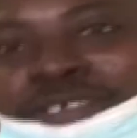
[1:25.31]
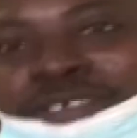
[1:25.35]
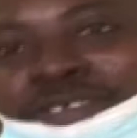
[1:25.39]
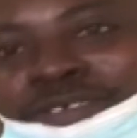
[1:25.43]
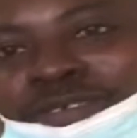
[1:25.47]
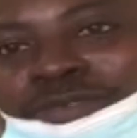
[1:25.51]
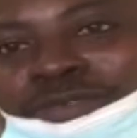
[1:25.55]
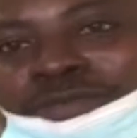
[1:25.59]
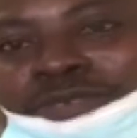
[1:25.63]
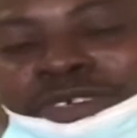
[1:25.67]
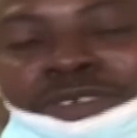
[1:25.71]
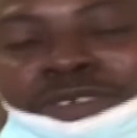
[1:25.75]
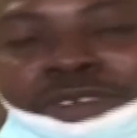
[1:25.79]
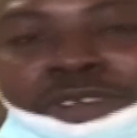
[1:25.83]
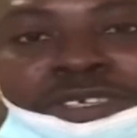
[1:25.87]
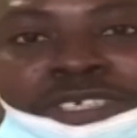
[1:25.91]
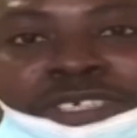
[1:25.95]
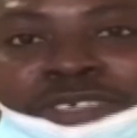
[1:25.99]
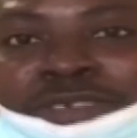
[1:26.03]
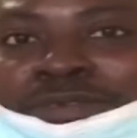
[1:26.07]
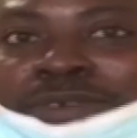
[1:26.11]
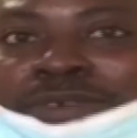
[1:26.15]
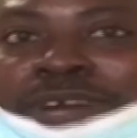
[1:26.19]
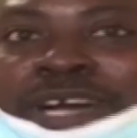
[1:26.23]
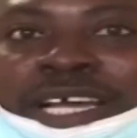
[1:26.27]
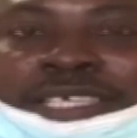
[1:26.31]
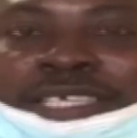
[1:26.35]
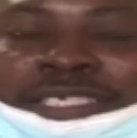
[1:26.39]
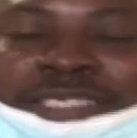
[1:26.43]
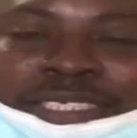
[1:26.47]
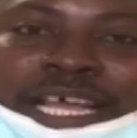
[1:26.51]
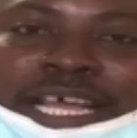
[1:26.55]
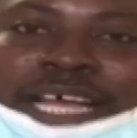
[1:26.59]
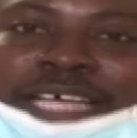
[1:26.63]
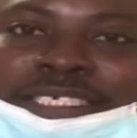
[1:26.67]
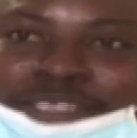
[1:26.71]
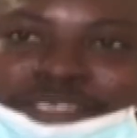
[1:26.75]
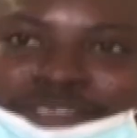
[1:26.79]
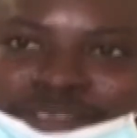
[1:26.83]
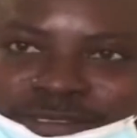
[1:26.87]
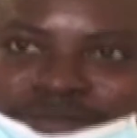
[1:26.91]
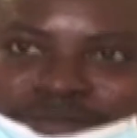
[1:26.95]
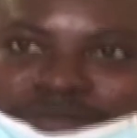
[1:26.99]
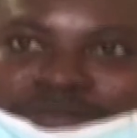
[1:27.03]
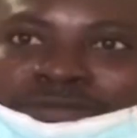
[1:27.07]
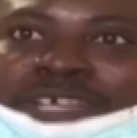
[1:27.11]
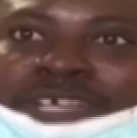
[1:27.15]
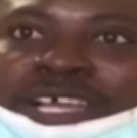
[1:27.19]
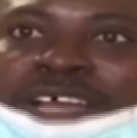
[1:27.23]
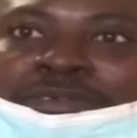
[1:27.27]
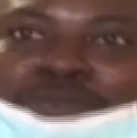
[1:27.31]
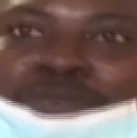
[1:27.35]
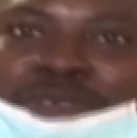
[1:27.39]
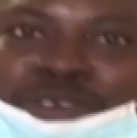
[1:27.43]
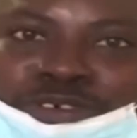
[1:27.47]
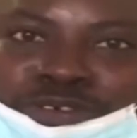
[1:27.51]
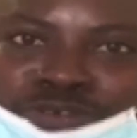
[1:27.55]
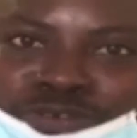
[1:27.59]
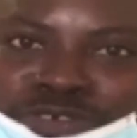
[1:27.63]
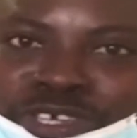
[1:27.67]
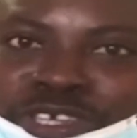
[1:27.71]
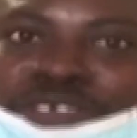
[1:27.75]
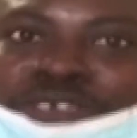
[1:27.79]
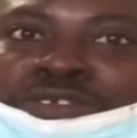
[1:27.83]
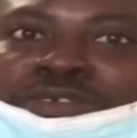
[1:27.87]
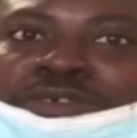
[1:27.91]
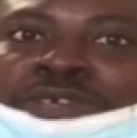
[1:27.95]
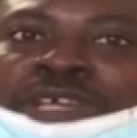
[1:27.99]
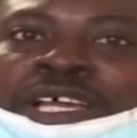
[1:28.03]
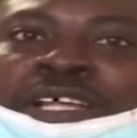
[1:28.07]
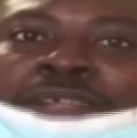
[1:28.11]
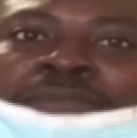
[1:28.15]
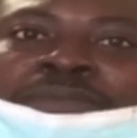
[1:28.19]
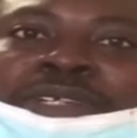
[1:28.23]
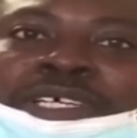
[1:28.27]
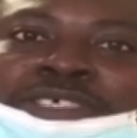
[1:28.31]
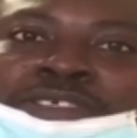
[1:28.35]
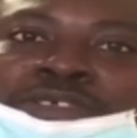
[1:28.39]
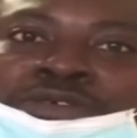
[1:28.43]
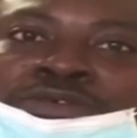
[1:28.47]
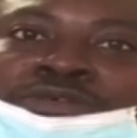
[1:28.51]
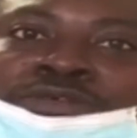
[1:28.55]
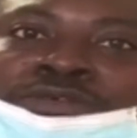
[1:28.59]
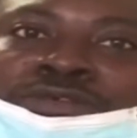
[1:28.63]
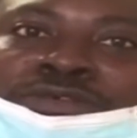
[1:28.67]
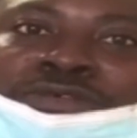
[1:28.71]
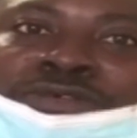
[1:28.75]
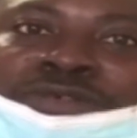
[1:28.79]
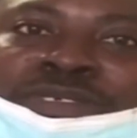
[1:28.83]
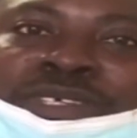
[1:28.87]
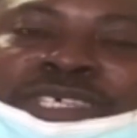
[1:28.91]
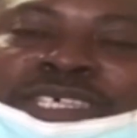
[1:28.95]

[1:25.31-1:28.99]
So we thought it wise, as we have been doing to help the school,